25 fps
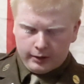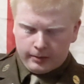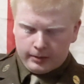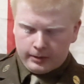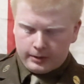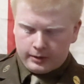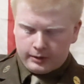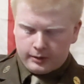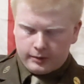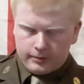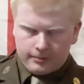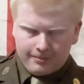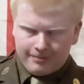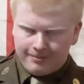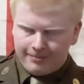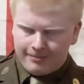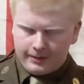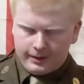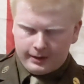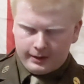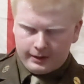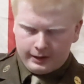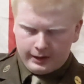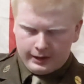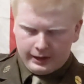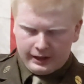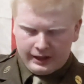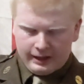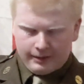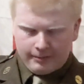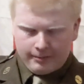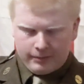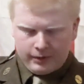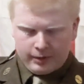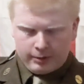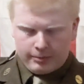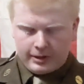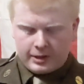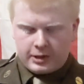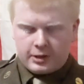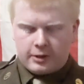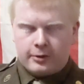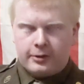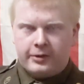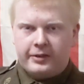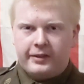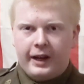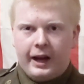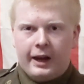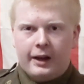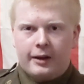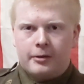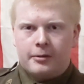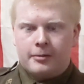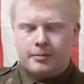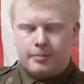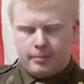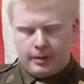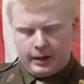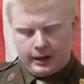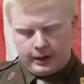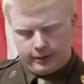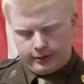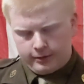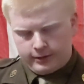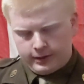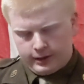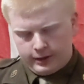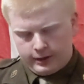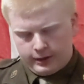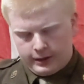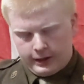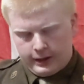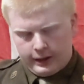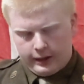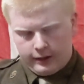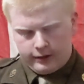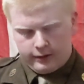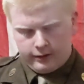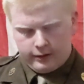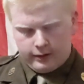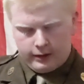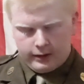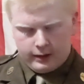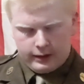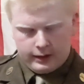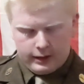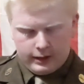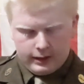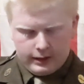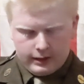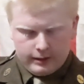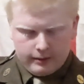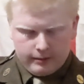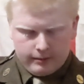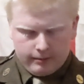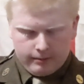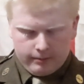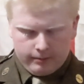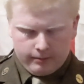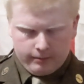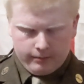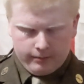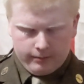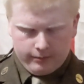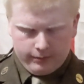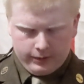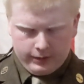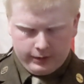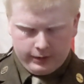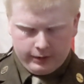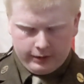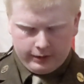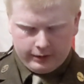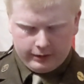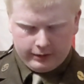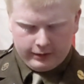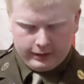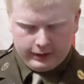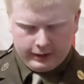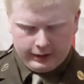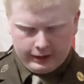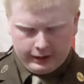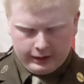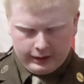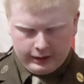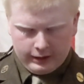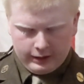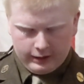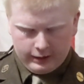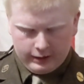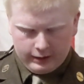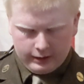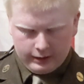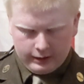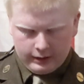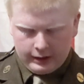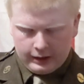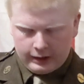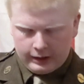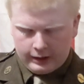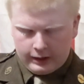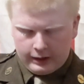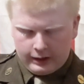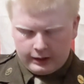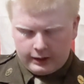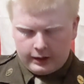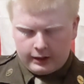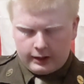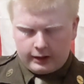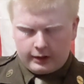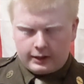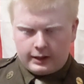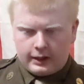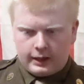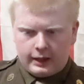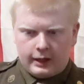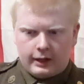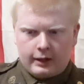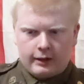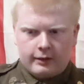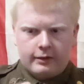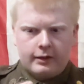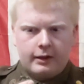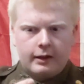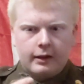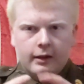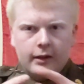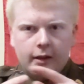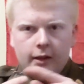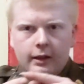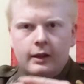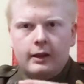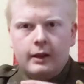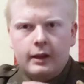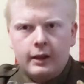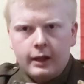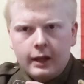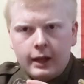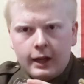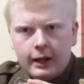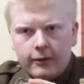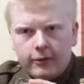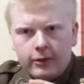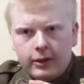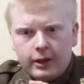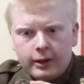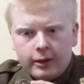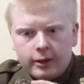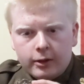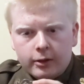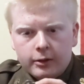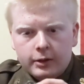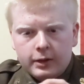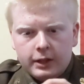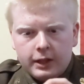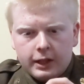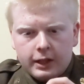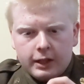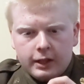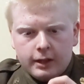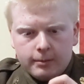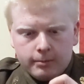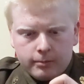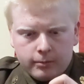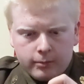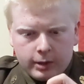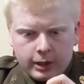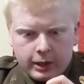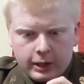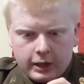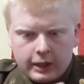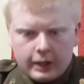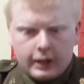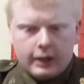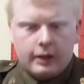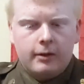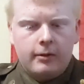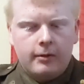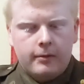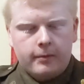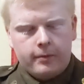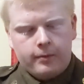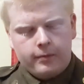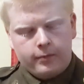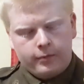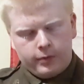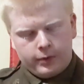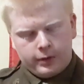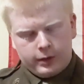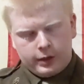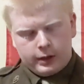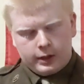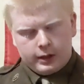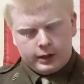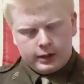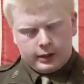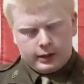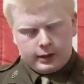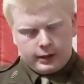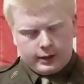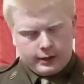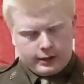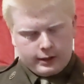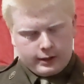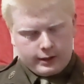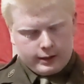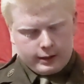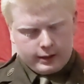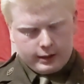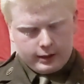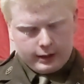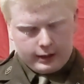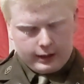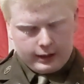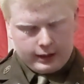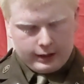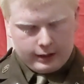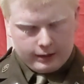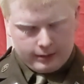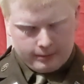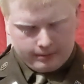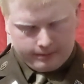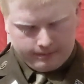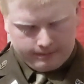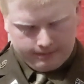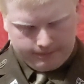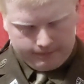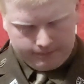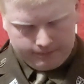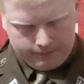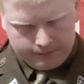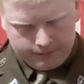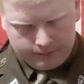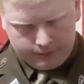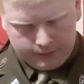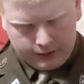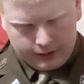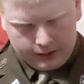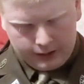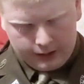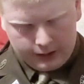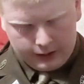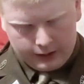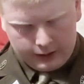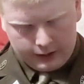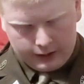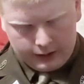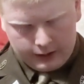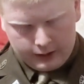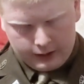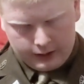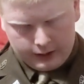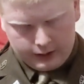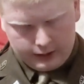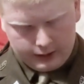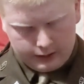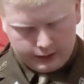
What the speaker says: original, original style pair of dog tags. You can see that the dog tags have the little nick in them right there. And they